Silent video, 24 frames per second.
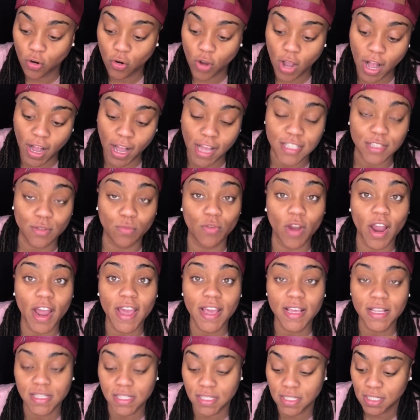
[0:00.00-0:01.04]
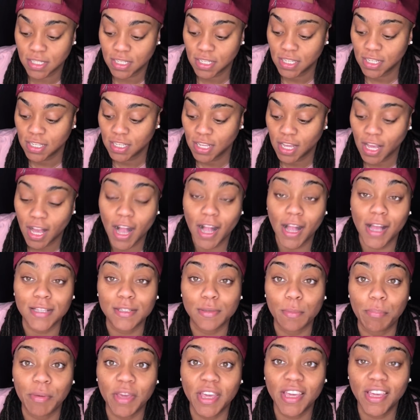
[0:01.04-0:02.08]
I got some rice, I got
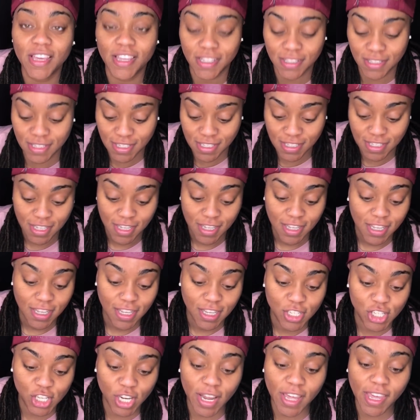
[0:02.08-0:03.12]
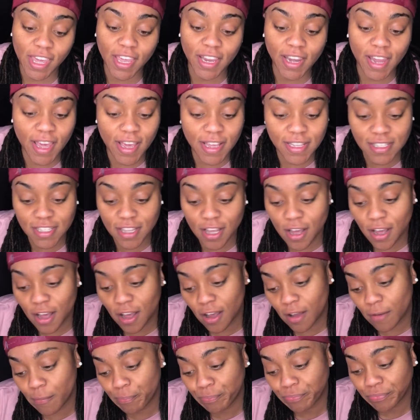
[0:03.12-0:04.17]
some beans.
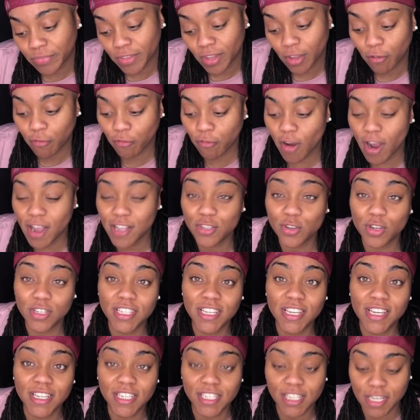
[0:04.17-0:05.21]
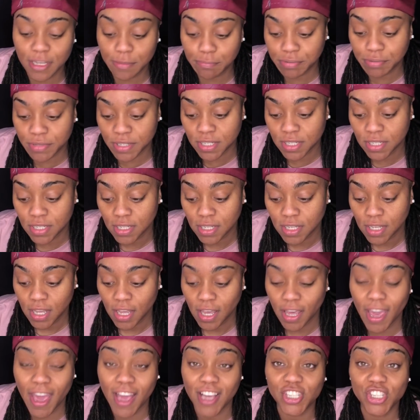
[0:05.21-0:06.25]
Chilaquiles, fried tortilla chips.
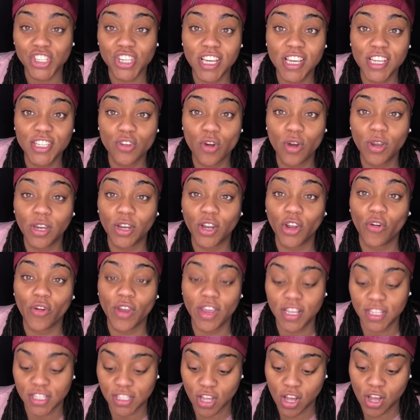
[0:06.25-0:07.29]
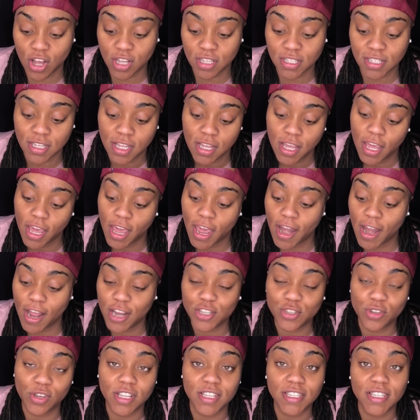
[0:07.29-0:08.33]
It has cheese on it, a green sauce, and as
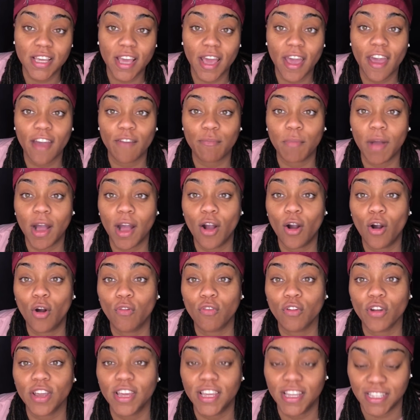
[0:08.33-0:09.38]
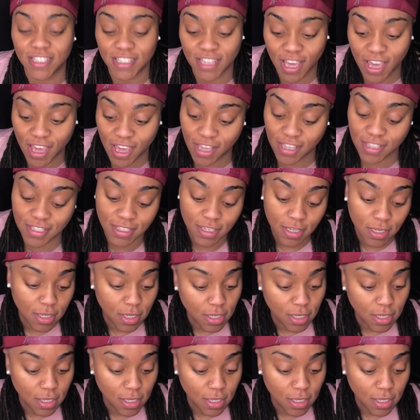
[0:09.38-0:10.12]
you can see, I have my over easy eggs.